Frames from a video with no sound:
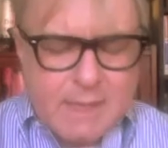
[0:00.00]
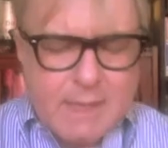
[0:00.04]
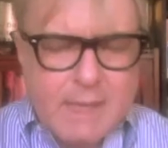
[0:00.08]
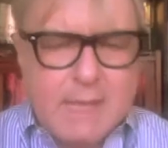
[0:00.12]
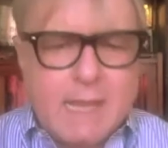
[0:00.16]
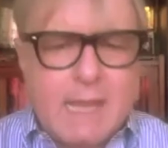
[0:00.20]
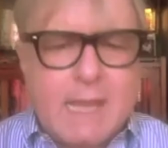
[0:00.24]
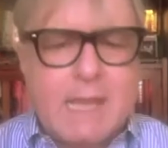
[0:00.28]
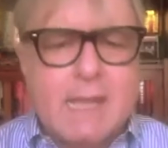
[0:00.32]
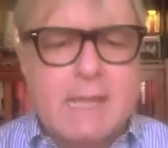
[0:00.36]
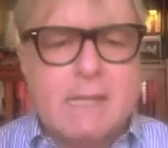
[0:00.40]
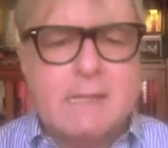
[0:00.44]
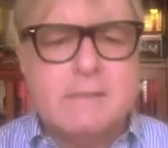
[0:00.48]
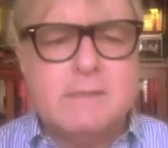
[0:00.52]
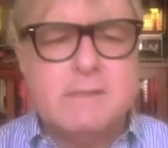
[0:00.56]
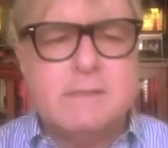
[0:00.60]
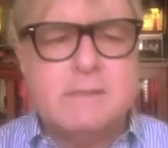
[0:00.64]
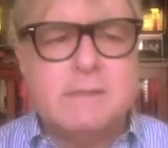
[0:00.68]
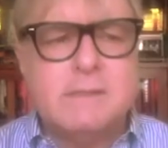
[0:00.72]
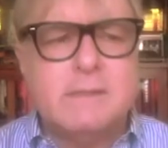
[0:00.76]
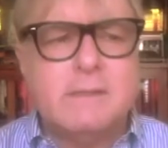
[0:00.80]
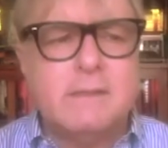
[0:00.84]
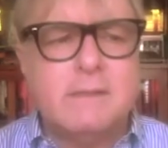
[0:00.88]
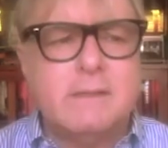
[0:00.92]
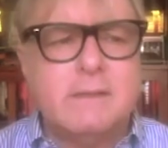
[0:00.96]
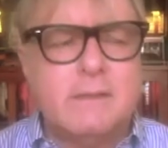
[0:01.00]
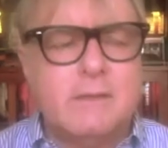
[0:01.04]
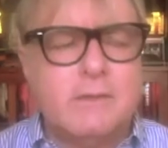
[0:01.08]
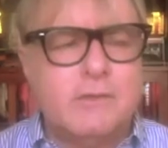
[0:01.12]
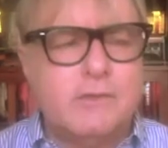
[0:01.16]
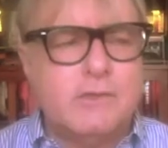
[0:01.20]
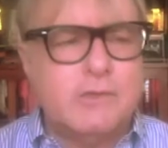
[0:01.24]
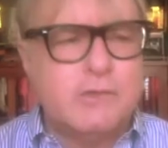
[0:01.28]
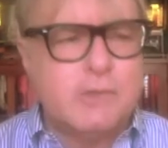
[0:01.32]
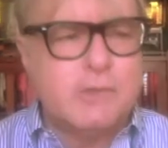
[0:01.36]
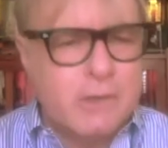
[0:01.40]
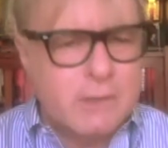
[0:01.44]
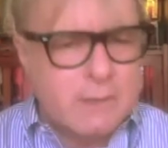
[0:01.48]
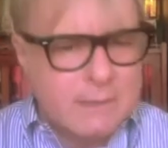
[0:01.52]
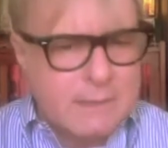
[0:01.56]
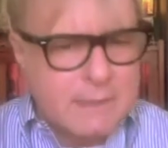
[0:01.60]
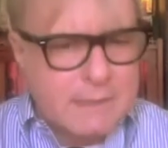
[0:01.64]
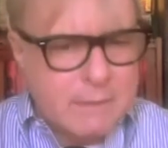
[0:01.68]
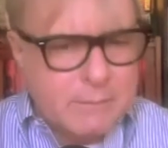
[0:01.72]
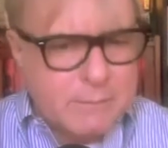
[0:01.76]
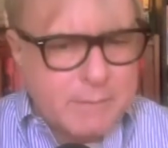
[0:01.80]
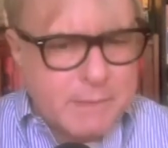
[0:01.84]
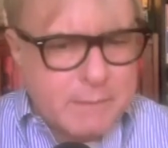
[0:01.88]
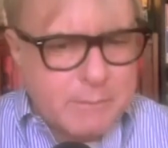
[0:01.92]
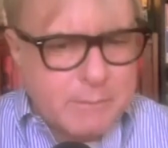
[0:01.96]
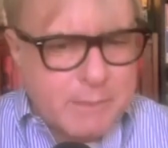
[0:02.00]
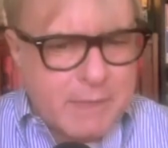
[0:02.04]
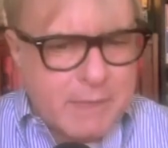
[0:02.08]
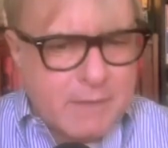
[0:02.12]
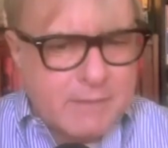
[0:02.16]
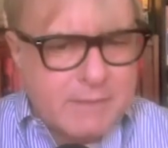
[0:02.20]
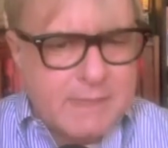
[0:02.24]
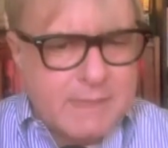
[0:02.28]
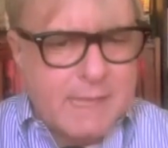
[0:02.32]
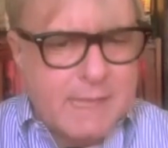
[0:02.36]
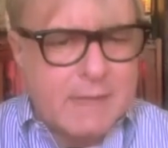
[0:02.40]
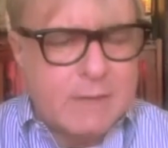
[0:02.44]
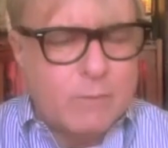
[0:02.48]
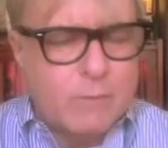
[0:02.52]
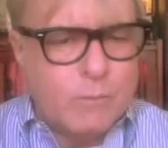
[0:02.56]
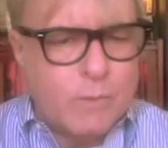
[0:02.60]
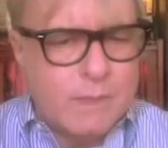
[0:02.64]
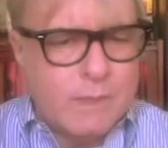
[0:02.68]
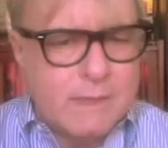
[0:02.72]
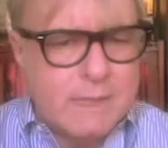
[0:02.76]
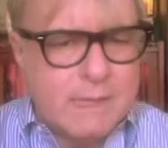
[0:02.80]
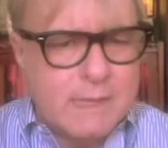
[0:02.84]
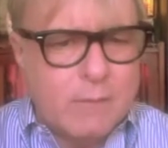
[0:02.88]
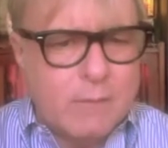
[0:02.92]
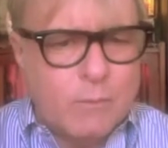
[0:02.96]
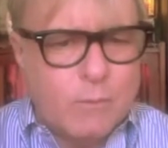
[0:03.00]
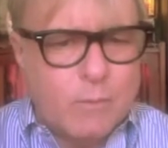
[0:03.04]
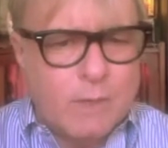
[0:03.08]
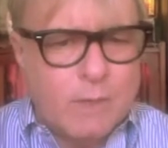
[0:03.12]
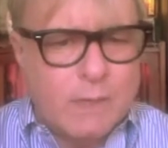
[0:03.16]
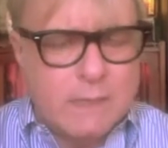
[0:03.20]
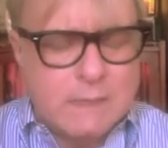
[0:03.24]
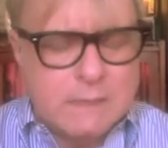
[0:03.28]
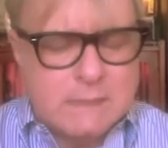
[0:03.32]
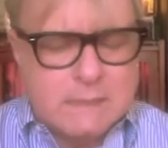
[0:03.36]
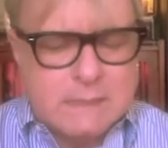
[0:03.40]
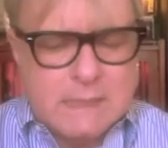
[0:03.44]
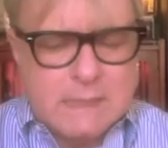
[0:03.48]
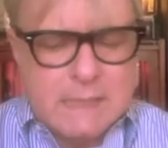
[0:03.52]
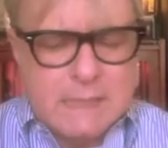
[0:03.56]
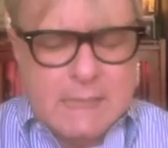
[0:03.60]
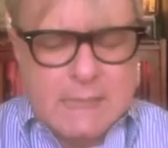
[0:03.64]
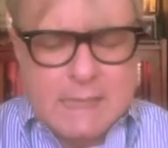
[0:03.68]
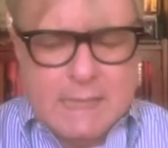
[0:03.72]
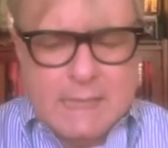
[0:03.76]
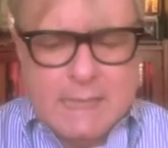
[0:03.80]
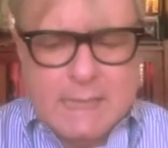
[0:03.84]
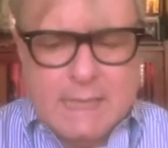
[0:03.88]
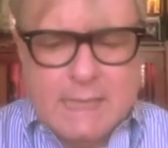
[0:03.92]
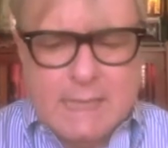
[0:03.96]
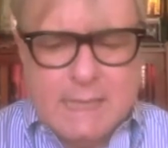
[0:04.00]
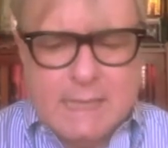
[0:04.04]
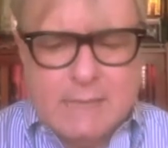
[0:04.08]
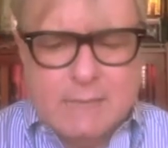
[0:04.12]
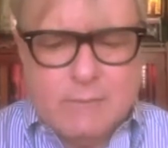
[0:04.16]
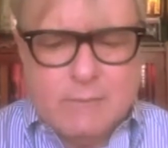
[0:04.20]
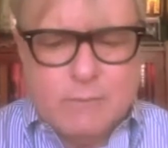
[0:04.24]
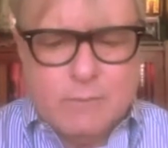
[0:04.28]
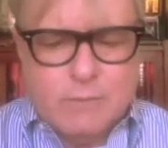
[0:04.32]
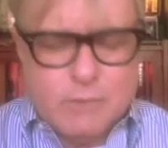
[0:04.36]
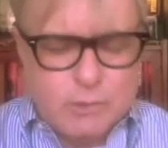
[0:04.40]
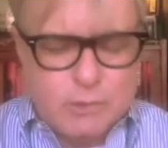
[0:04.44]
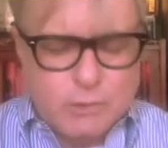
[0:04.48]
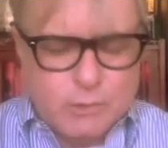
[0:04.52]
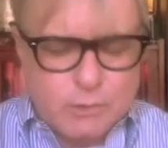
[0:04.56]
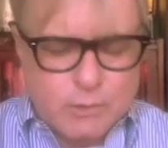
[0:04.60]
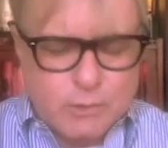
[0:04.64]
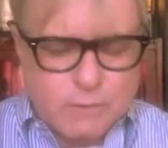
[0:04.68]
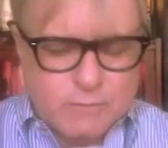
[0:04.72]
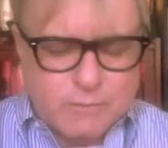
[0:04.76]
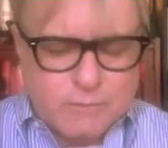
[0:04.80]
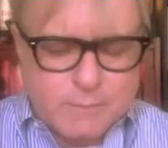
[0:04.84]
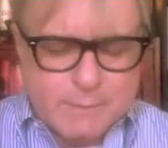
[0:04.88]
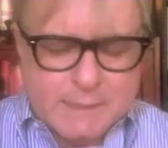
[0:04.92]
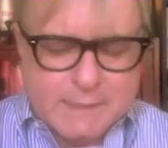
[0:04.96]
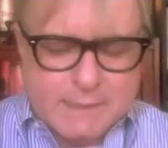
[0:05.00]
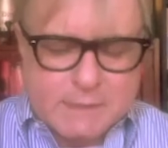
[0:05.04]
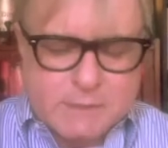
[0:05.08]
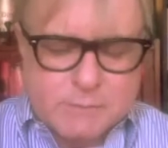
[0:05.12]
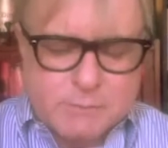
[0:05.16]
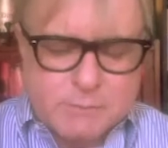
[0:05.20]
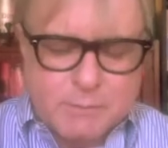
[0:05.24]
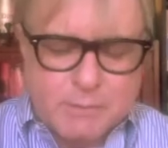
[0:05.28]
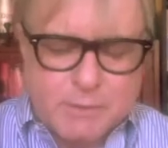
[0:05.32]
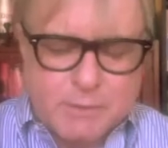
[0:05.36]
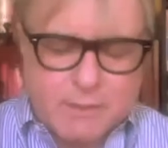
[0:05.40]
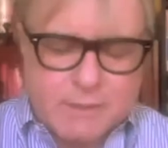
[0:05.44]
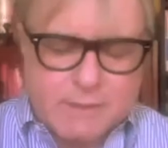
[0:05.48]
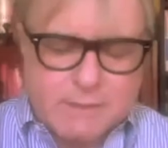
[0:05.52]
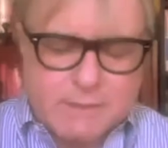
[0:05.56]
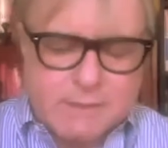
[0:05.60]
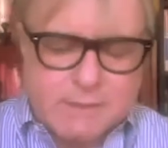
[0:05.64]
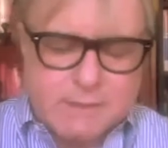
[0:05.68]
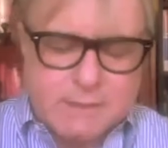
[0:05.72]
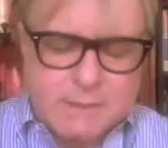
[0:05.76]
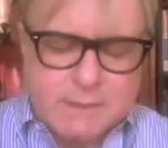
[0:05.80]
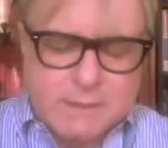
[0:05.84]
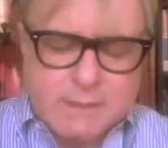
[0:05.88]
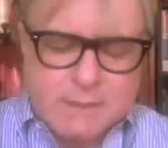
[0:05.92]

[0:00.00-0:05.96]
And could you talk a little bit about that and what that was and what you learned from that experience? And